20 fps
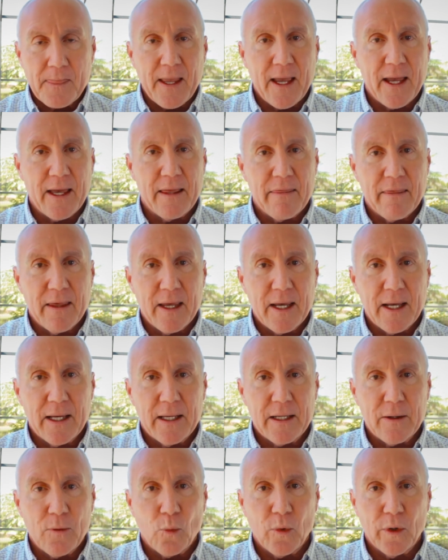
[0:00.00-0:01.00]
and
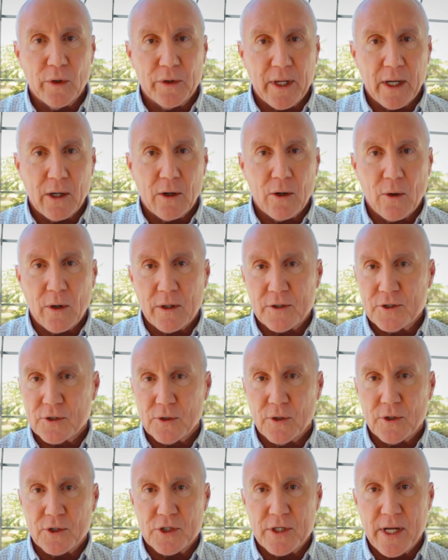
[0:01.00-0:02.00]
then we'll narrow our
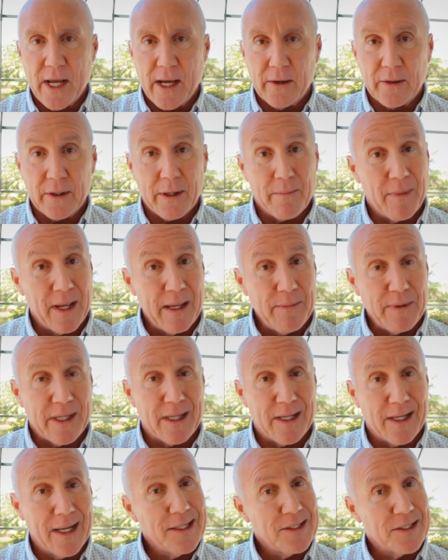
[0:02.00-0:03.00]
search down. And maybe
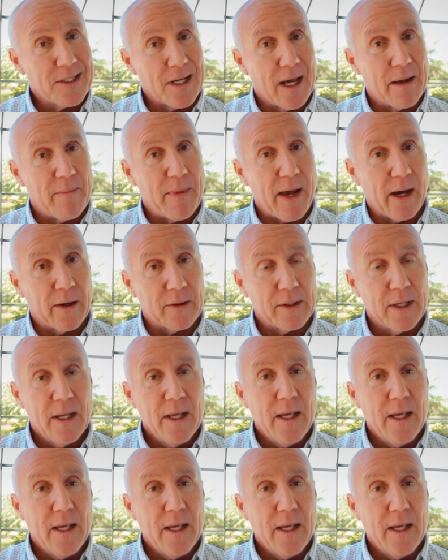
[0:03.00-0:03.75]
the next time out,